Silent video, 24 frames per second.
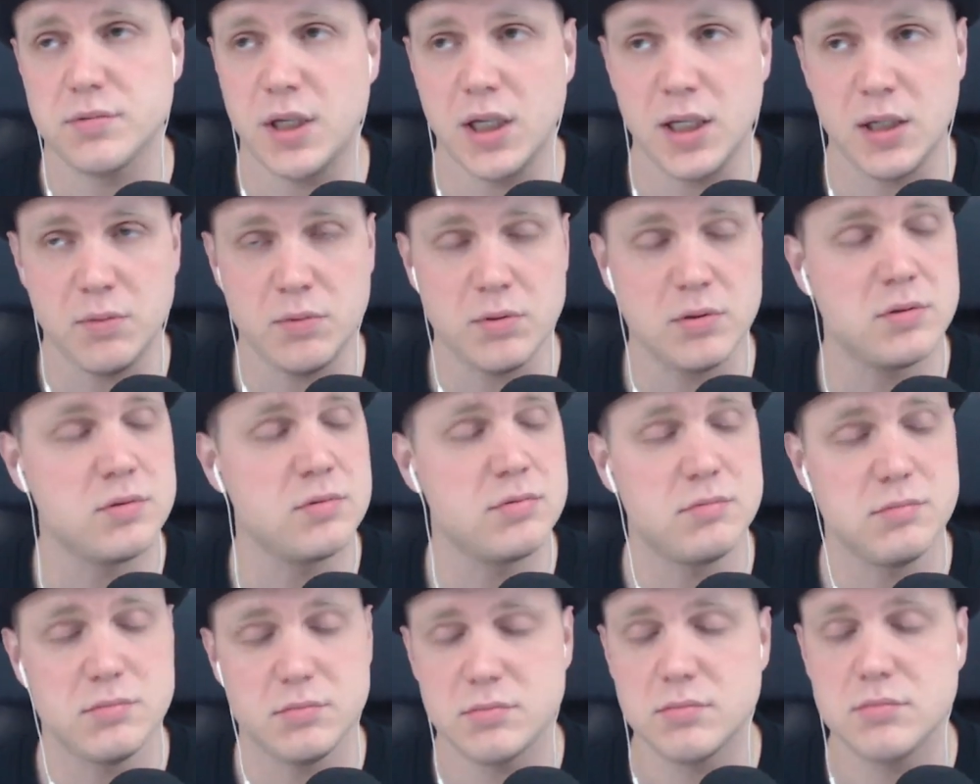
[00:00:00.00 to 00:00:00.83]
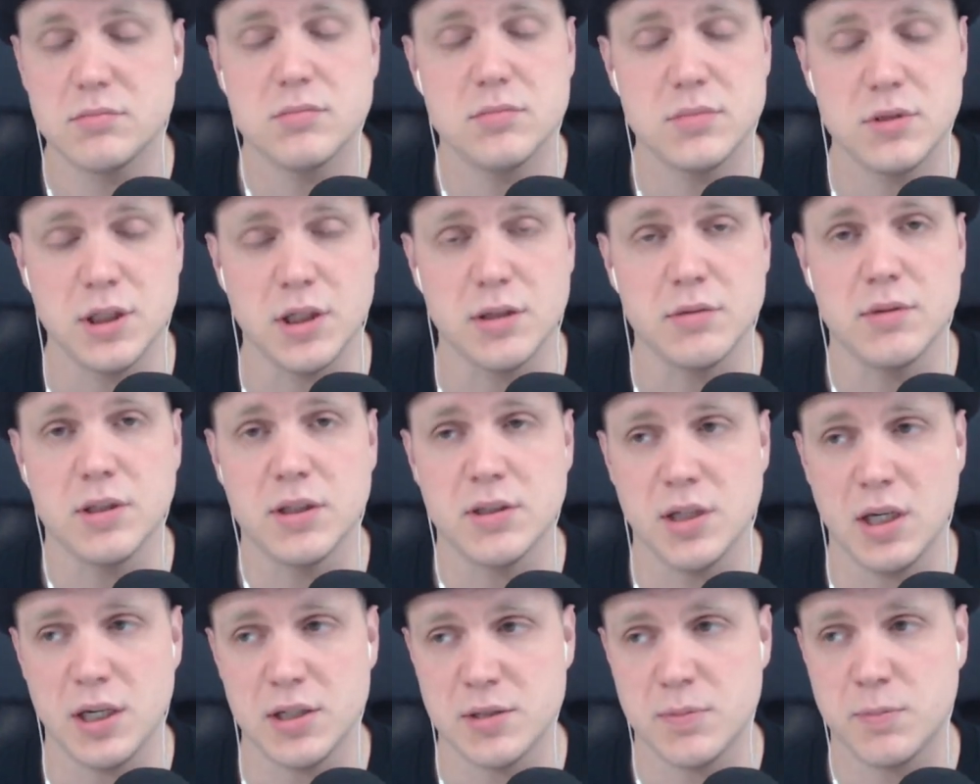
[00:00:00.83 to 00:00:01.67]
He will, you know,
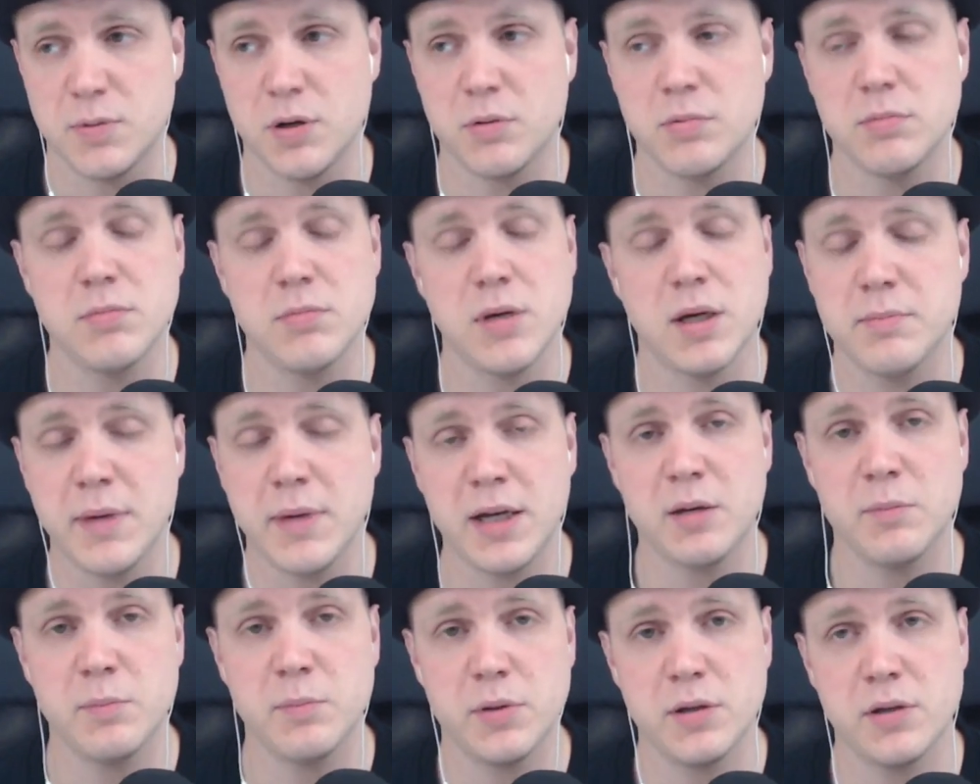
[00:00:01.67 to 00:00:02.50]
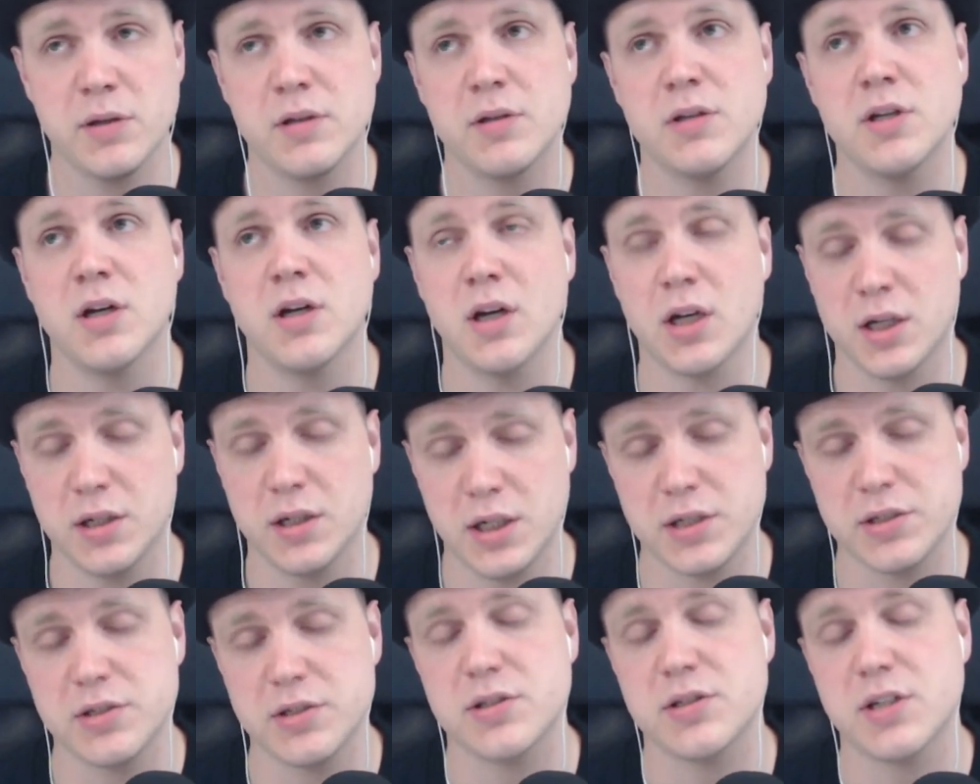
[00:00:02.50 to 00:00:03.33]
it, it's a problem. And mana burn, you know, like a
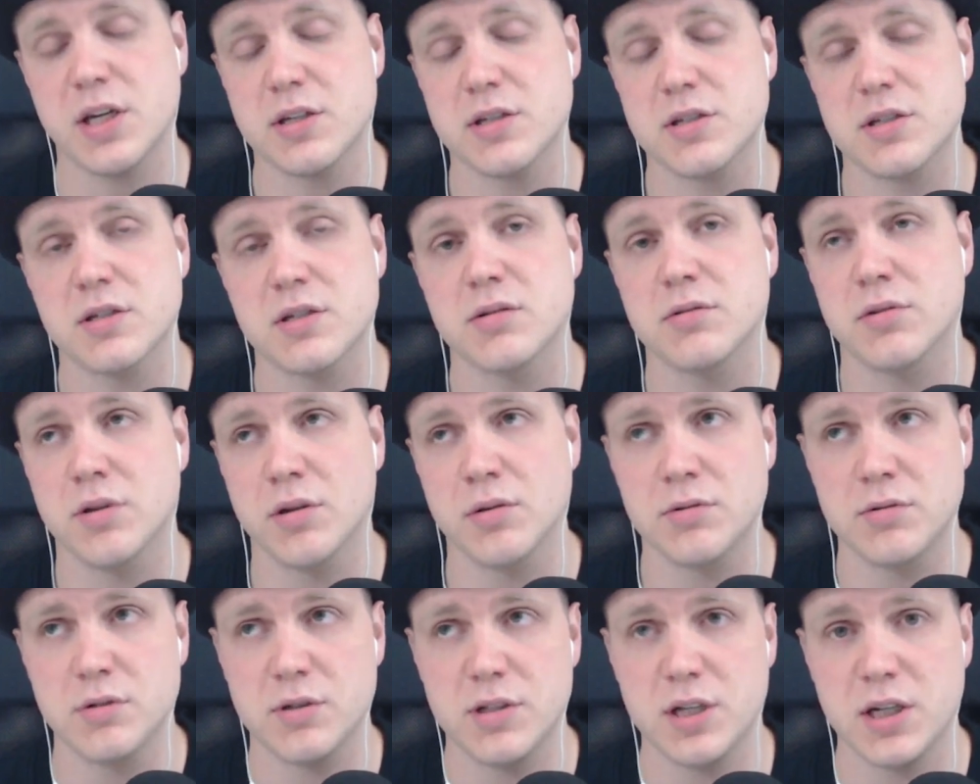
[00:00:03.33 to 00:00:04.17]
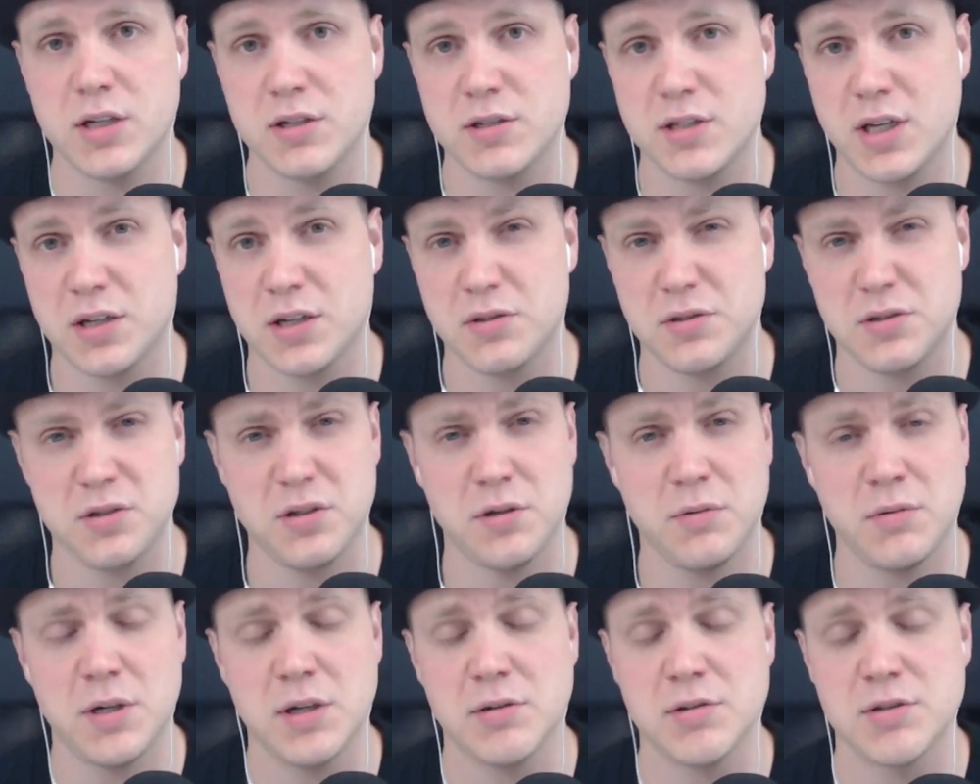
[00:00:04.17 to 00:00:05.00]
Nyx Assassin, although Nyx Assassin is
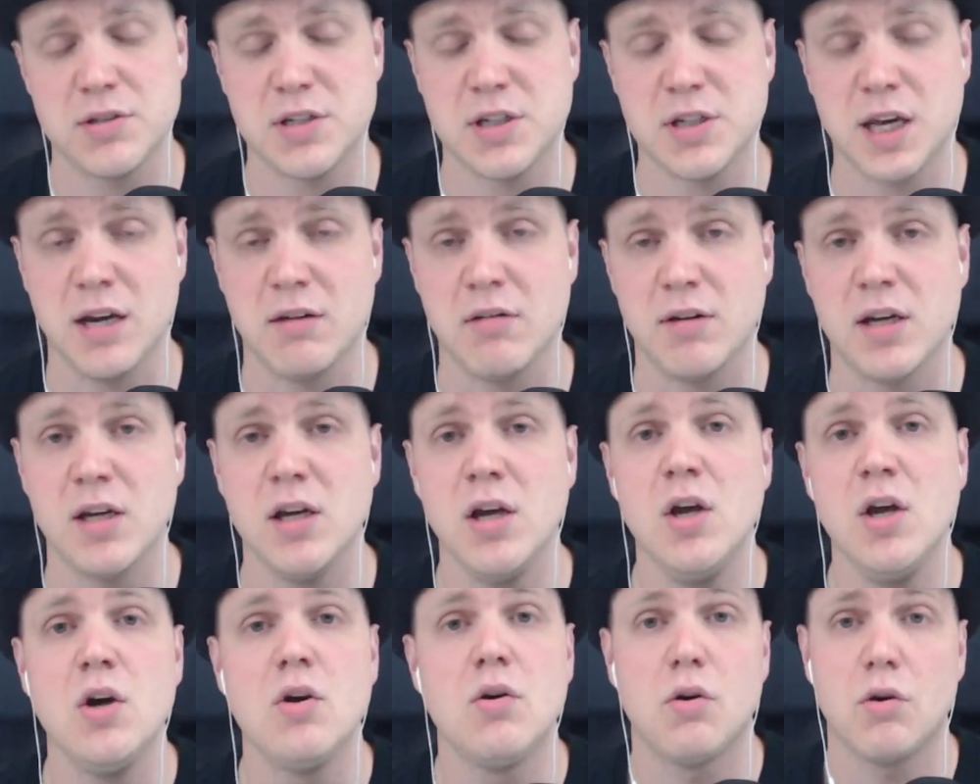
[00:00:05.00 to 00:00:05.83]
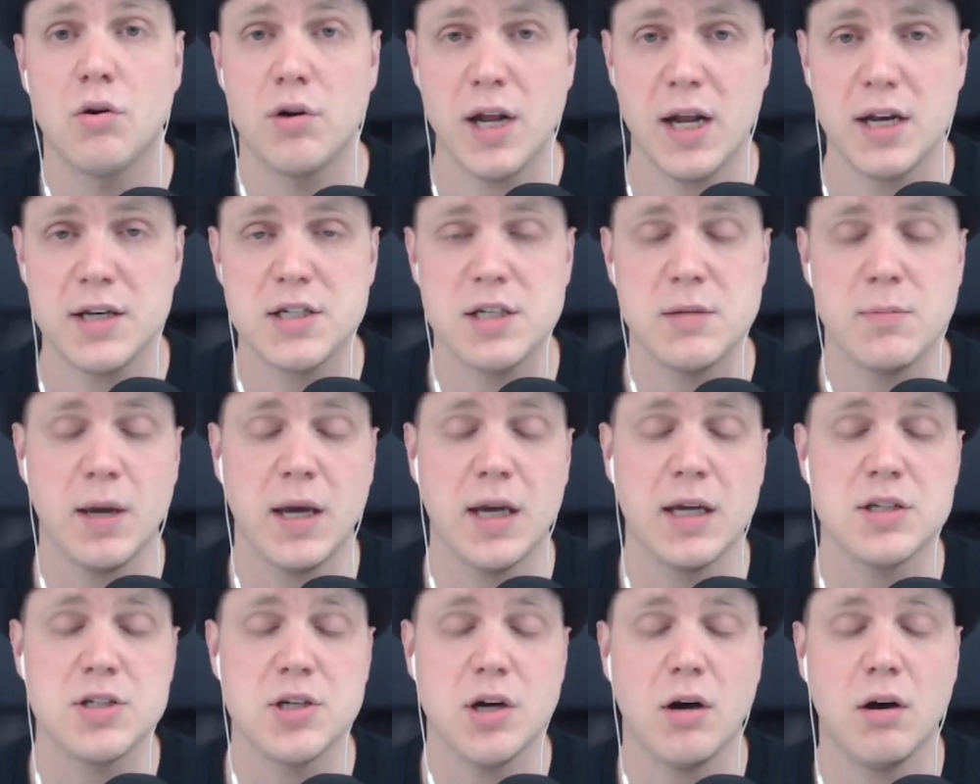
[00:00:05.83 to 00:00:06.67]
nowhere near as scary, or an
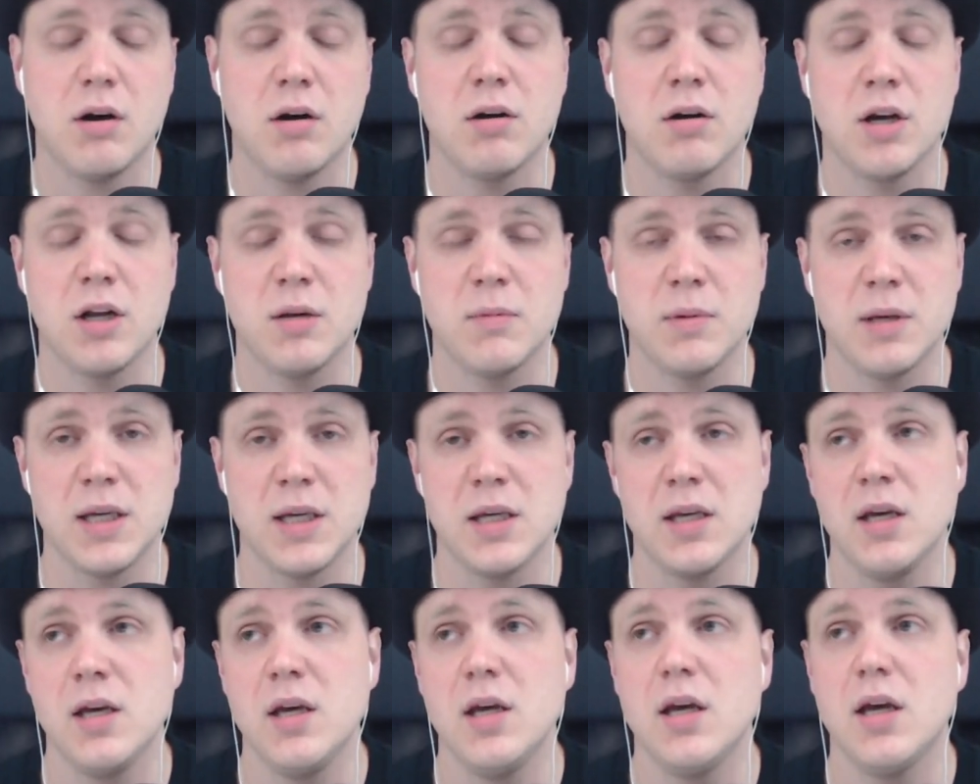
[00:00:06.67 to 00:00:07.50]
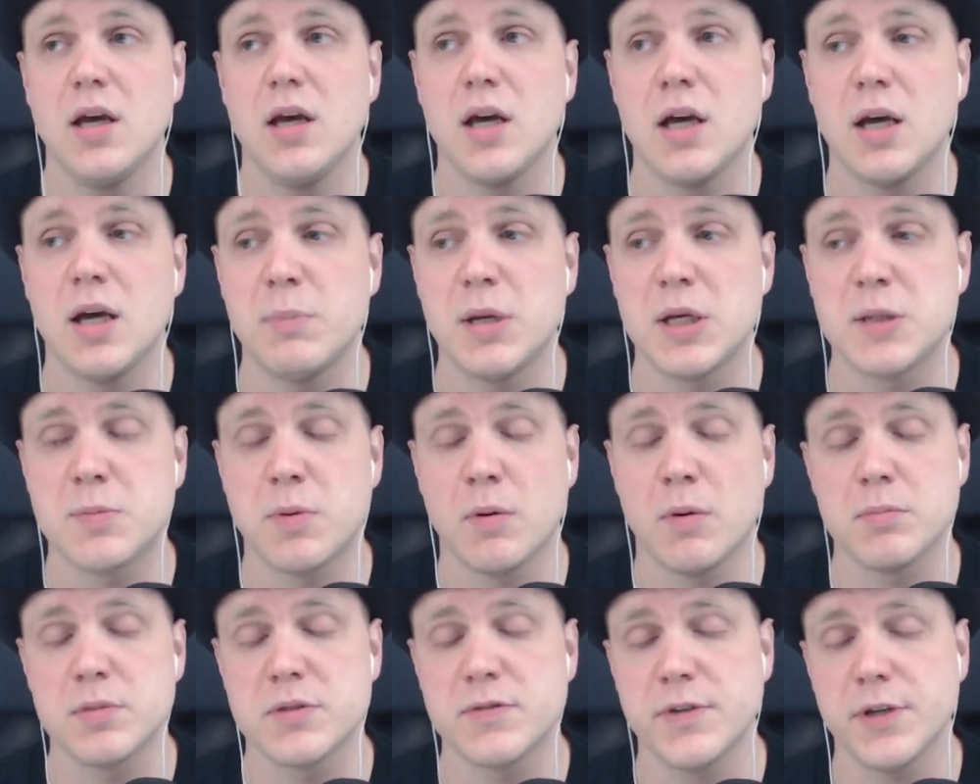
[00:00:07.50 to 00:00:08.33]
Anti-Mage are going to be uh, big
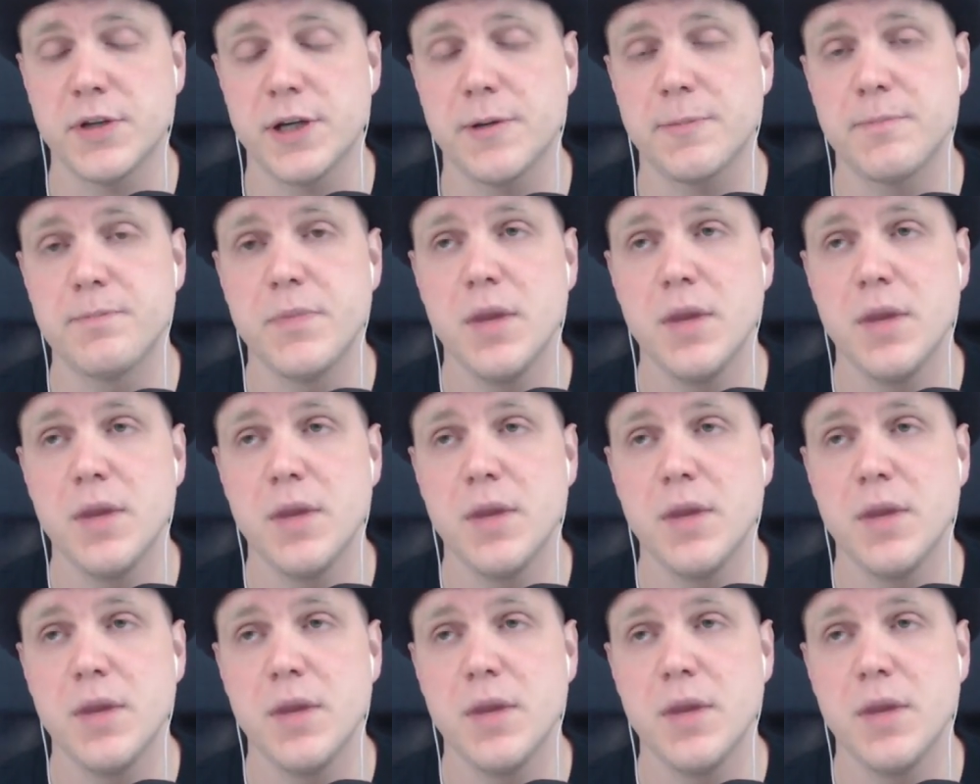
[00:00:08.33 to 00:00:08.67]
problems for you.